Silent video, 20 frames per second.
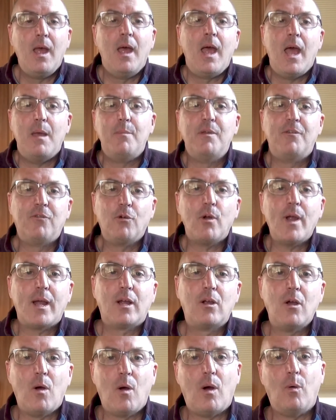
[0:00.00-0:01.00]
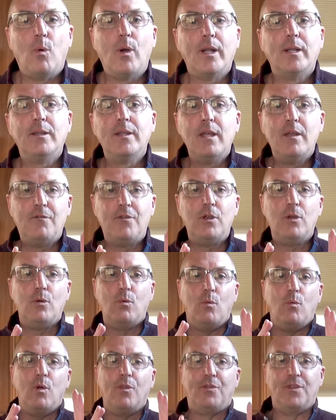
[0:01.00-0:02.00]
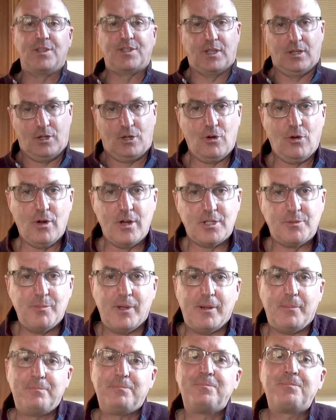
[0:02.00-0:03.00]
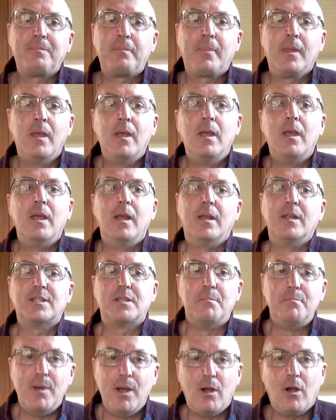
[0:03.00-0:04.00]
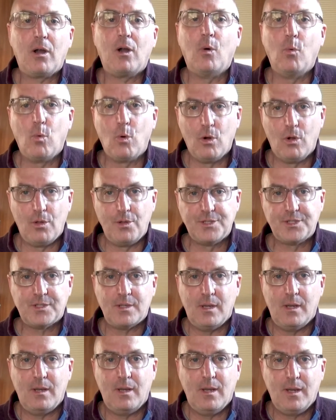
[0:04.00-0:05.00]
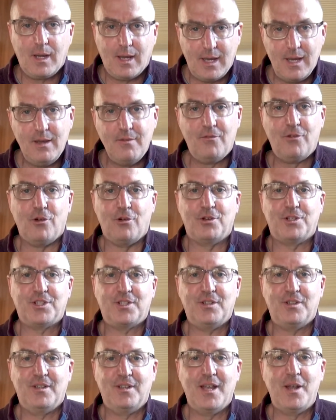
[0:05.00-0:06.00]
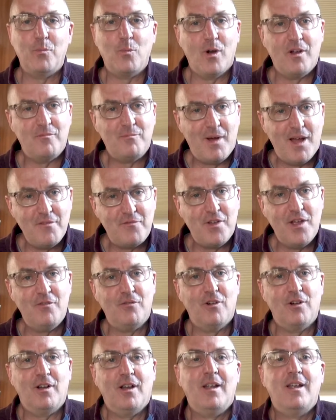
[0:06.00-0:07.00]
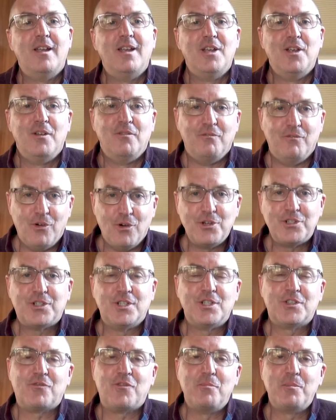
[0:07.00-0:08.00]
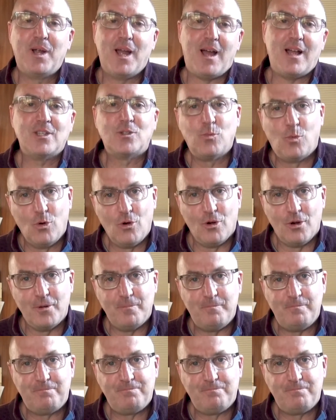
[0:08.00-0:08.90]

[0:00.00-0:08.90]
Hey, before I go, I want to leave you with this encouragement. It is America World's key verse and one of my favorite verses from God's Word.